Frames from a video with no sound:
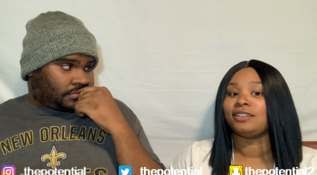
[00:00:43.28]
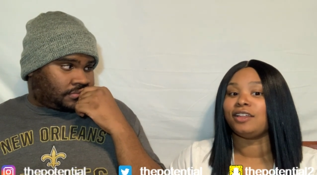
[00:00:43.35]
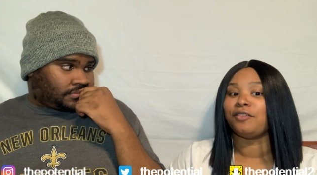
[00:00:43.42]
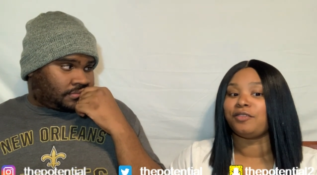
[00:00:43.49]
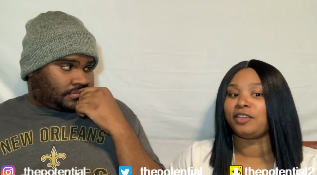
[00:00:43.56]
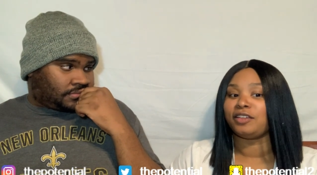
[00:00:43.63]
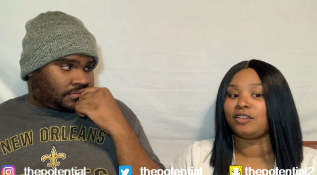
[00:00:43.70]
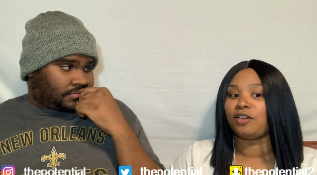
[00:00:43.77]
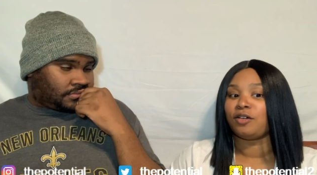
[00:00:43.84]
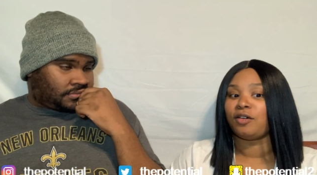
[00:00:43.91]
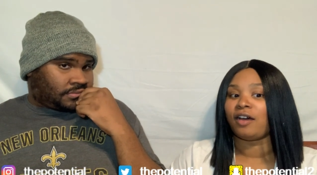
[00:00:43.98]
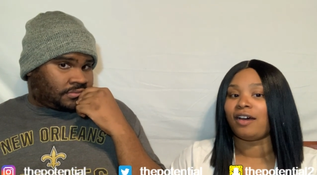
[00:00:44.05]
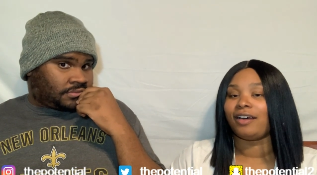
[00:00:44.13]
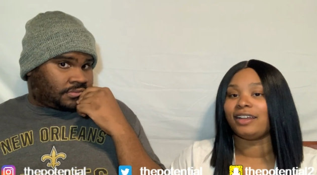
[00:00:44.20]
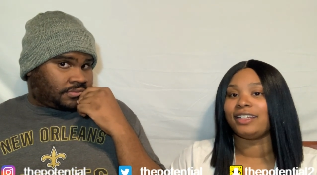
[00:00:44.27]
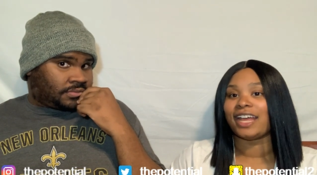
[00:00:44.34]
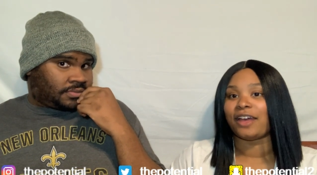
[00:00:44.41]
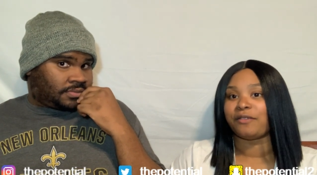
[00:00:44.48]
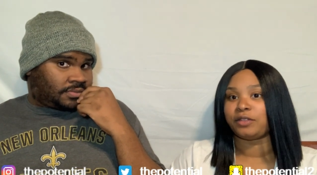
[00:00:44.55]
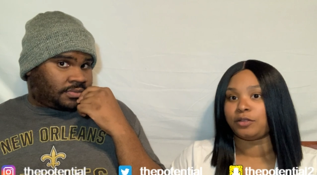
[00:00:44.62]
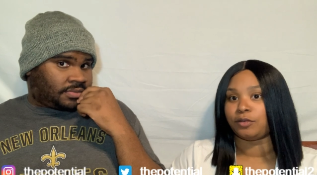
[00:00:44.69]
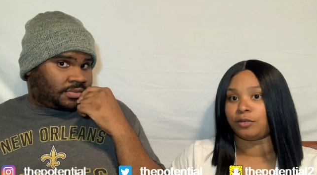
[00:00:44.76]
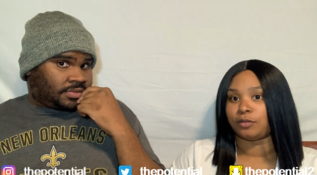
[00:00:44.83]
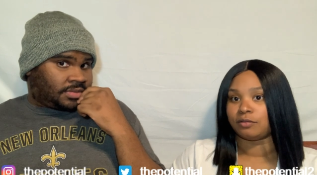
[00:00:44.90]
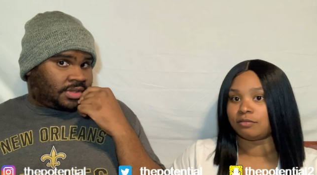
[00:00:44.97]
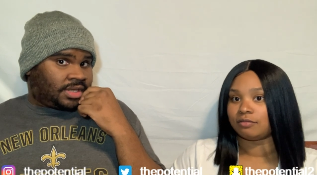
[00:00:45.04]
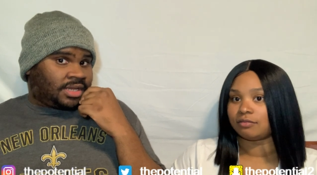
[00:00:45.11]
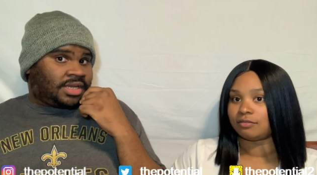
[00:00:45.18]
Speaker 1: Davido, or Davido,
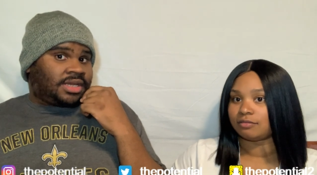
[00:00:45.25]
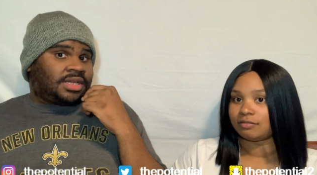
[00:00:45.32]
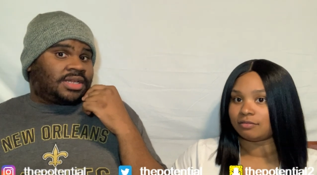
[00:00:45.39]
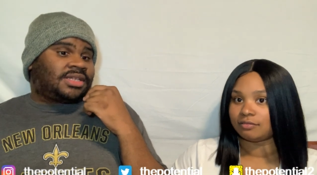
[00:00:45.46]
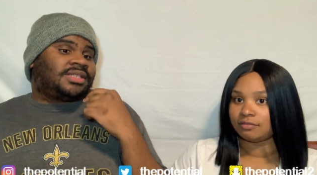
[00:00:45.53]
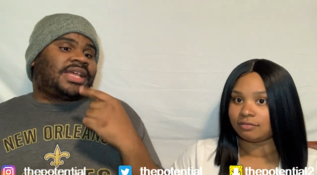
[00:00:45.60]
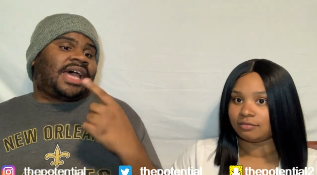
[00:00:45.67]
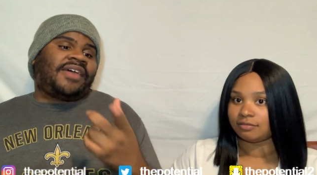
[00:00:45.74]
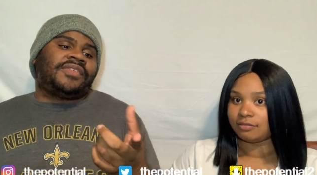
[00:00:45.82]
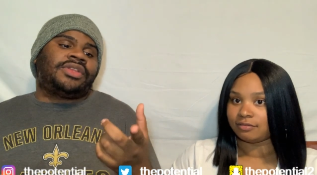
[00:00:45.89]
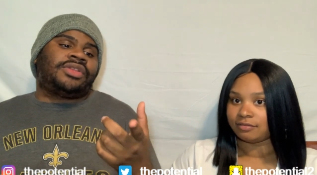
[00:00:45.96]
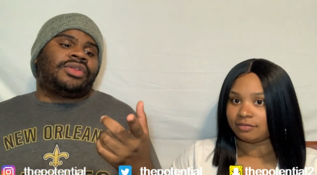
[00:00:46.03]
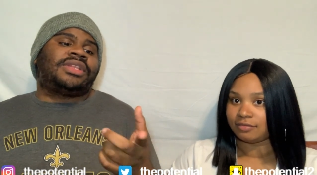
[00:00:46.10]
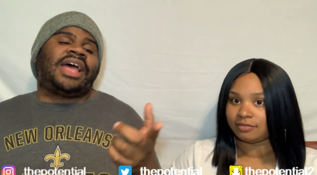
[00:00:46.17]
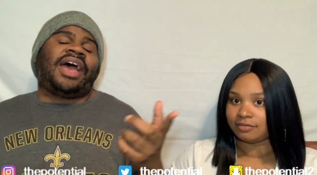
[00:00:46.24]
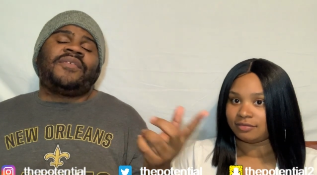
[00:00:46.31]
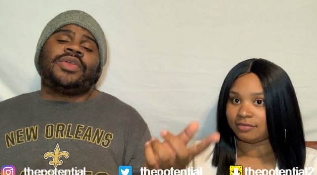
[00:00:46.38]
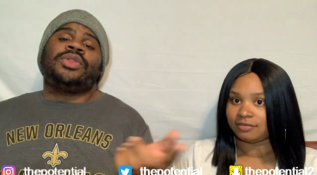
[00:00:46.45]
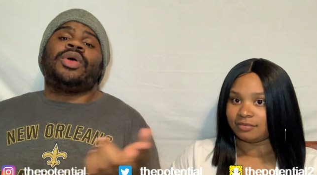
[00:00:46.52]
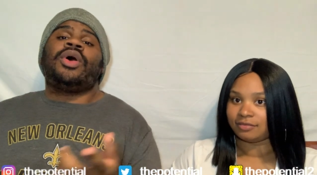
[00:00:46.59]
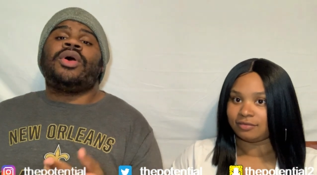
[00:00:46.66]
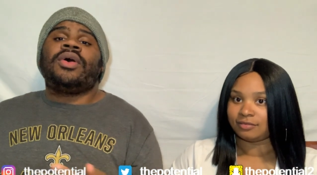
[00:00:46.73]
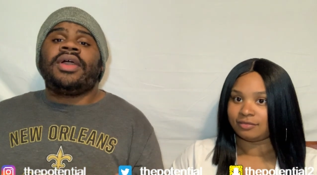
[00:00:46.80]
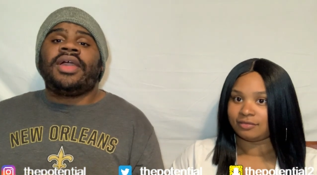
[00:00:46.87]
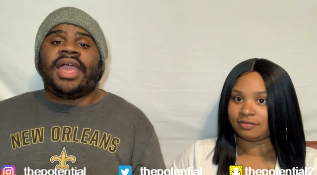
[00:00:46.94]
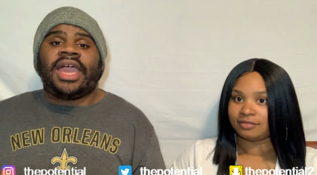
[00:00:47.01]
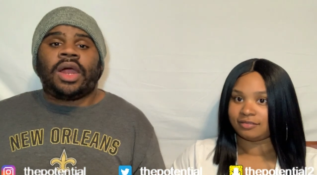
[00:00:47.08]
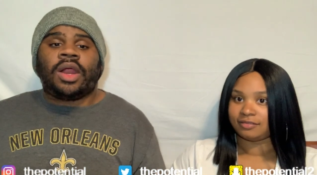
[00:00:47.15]
David,
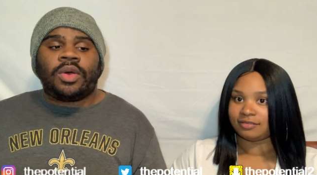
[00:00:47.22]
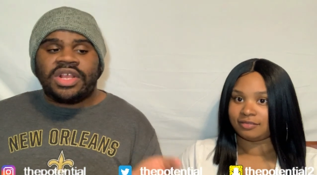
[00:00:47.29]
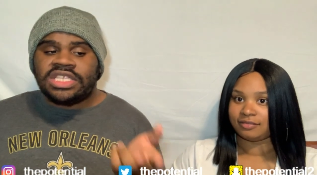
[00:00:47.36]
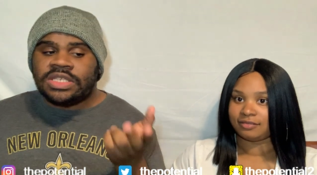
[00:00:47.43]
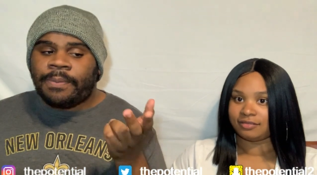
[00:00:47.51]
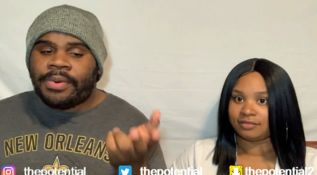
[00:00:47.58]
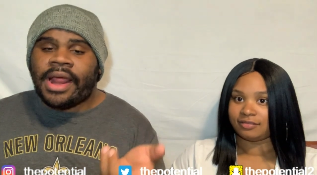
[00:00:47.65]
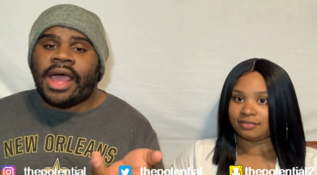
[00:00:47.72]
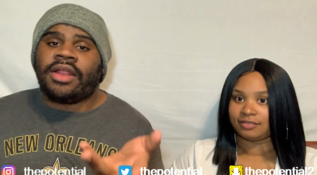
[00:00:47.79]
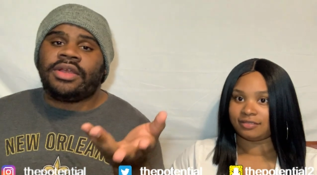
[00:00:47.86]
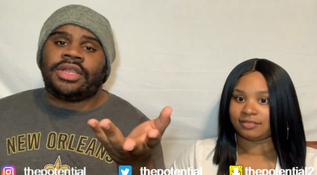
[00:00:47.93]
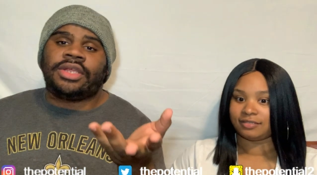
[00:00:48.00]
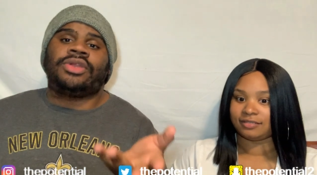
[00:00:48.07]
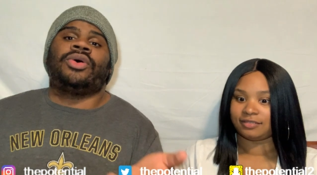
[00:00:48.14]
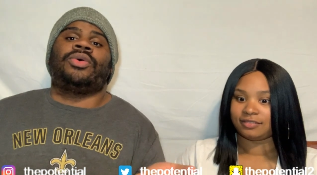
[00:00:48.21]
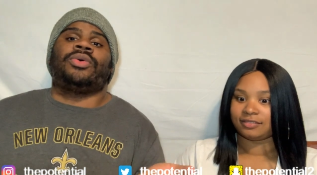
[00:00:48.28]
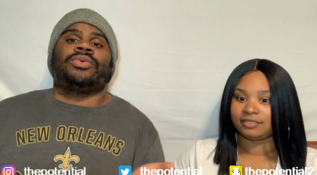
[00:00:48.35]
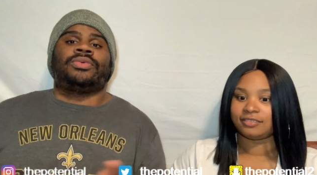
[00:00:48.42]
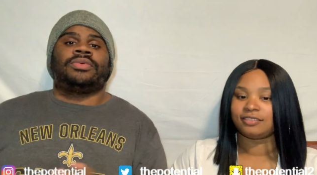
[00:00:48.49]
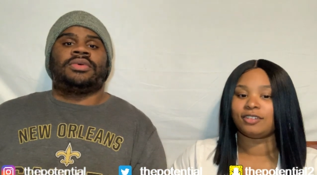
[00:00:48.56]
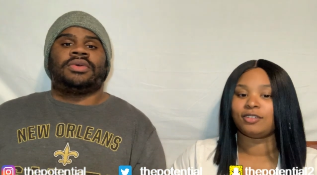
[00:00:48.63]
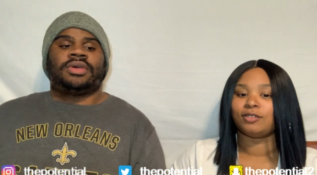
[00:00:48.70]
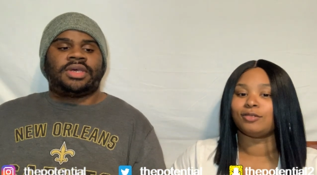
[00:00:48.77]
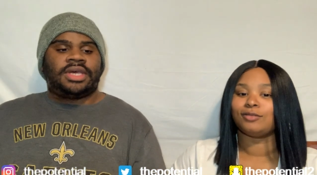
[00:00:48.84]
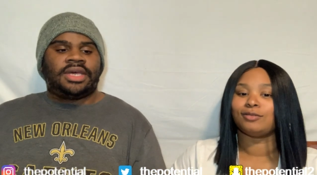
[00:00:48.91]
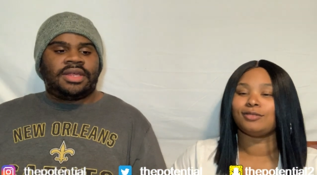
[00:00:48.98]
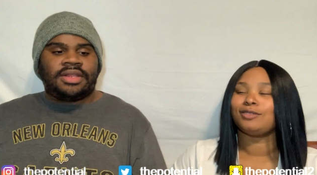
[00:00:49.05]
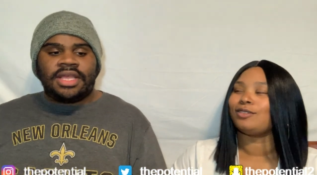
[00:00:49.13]
Davido, and Chris Brown Dido. No,
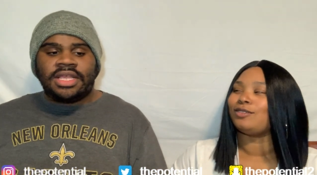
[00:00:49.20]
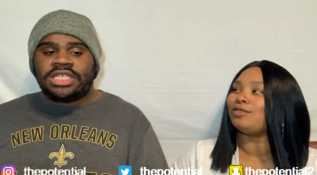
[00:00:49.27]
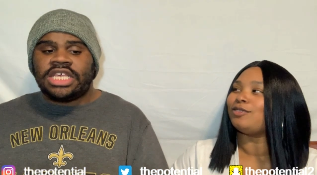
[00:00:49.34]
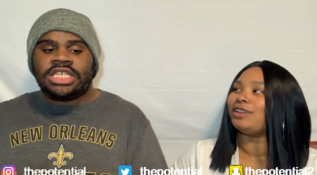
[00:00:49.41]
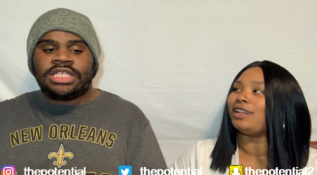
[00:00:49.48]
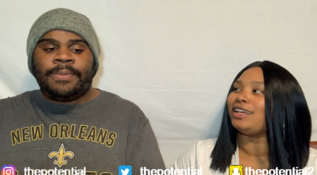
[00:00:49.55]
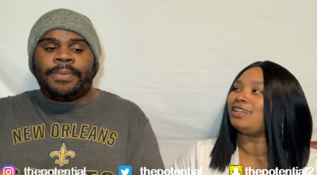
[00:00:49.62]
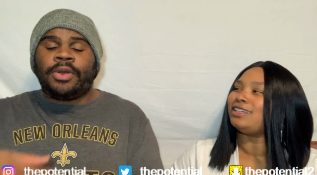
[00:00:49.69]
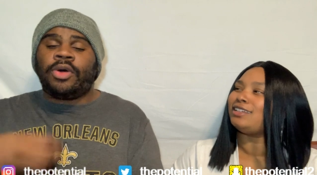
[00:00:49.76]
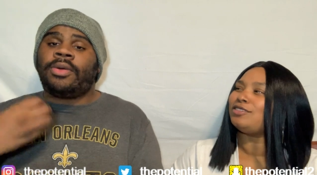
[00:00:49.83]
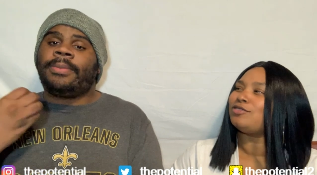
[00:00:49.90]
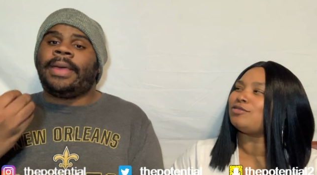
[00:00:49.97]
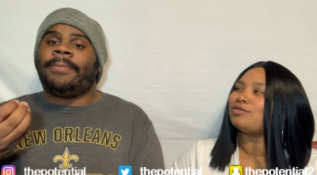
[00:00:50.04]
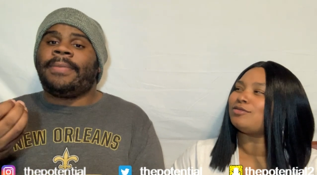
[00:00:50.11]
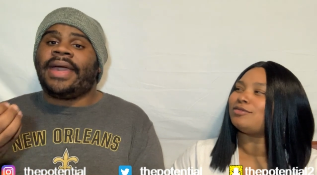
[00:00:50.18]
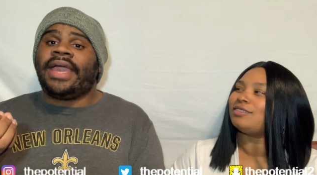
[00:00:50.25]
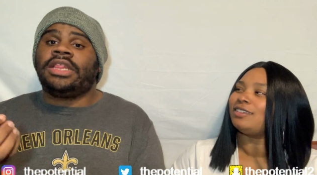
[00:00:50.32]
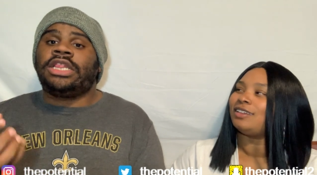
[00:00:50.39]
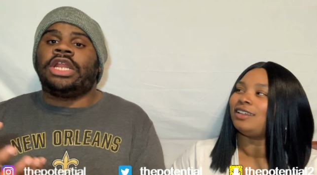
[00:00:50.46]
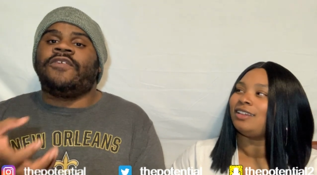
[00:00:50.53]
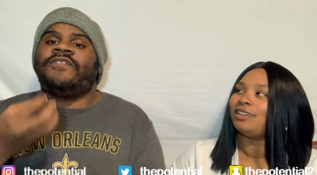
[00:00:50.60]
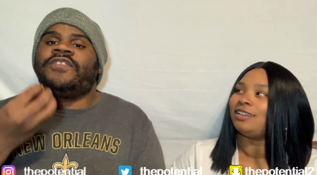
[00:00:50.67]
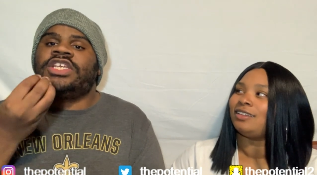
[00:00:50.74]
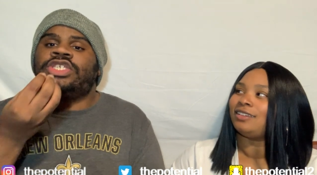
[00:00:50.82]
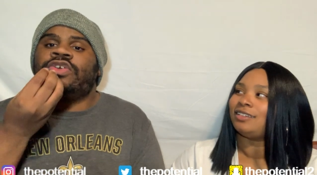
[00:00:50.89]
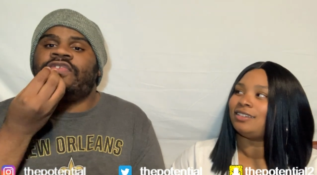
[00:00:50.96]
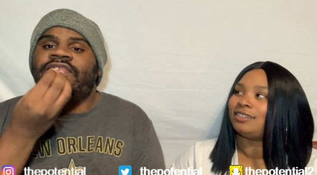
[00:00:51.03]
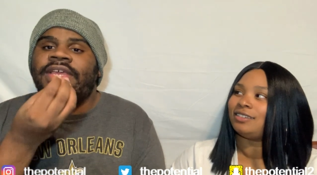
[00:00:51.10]
this no, is no, blow no. my mind. The official